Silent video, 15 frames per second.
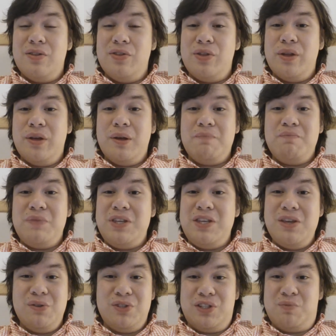the
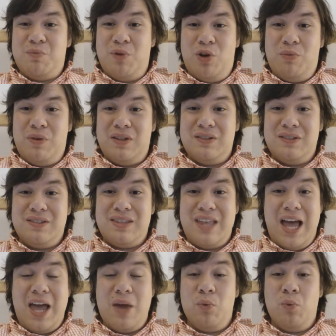hugest moments that I